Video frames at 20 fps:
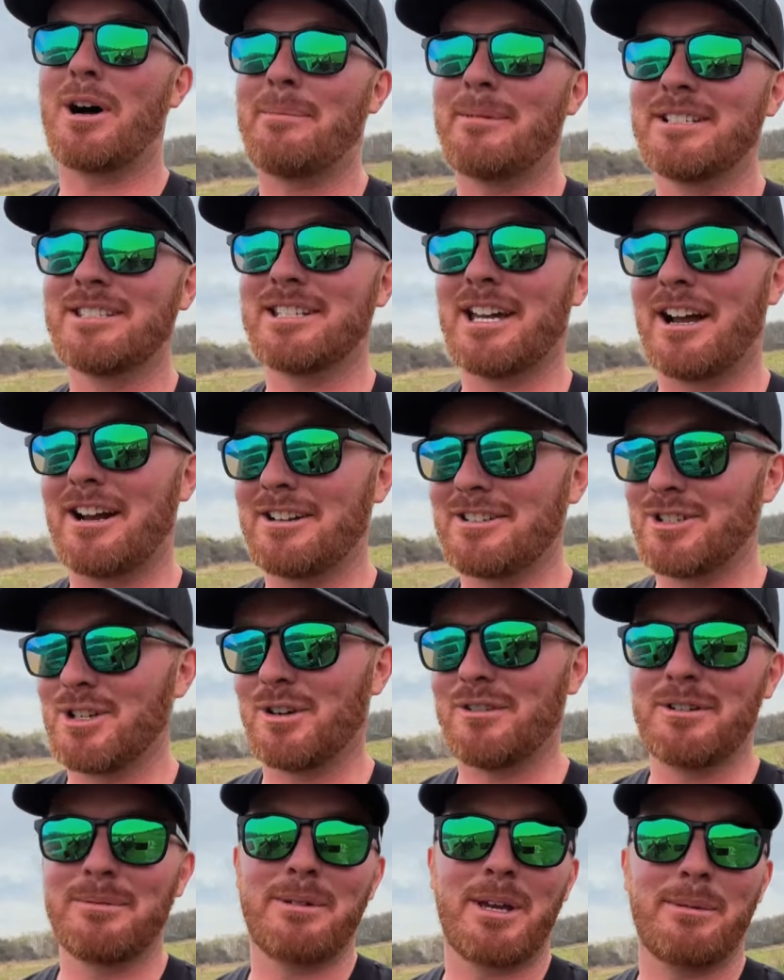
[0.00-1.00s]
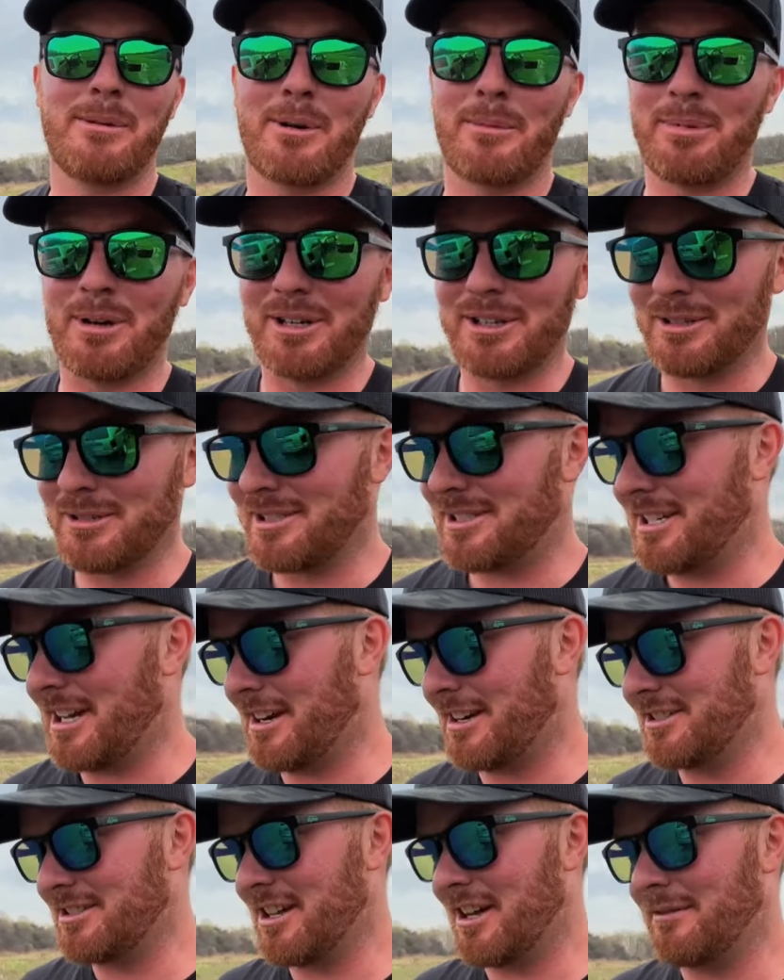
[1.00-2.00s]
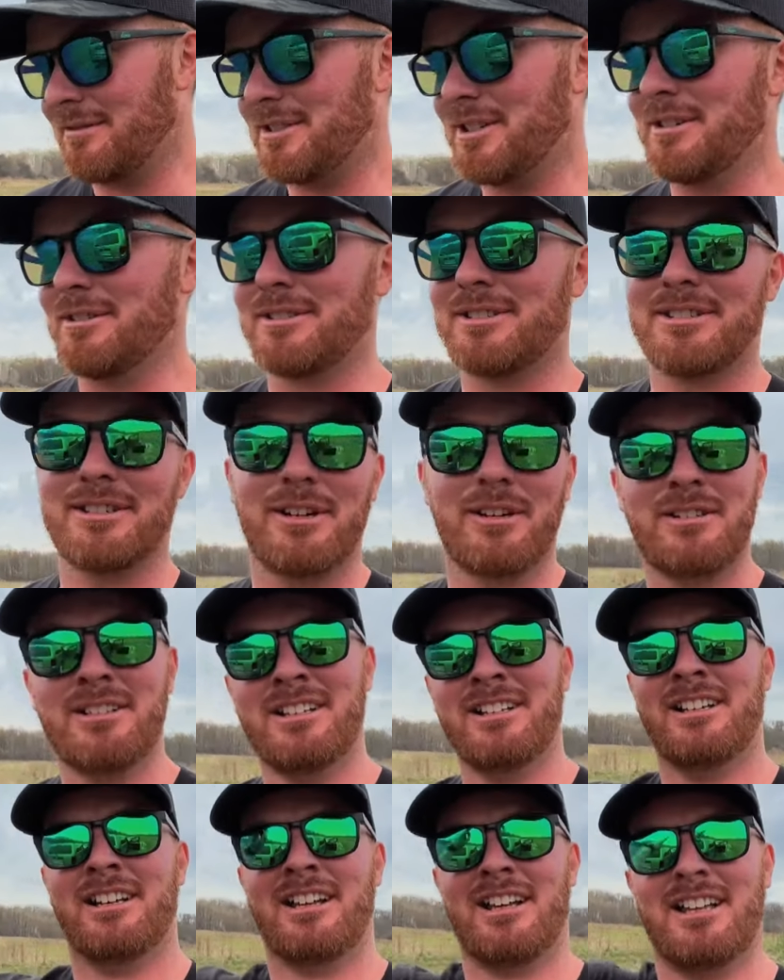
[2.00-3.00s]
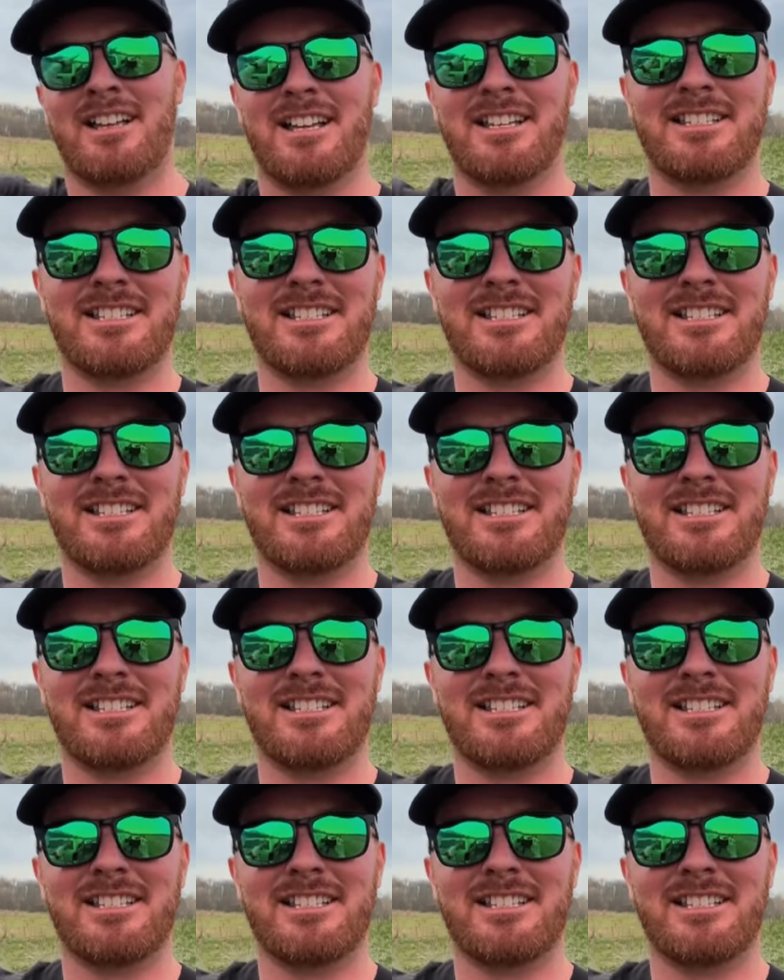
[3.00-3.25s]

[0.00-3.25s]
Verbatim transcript: my tires over. Maybe I'll burn those tires off too. So let's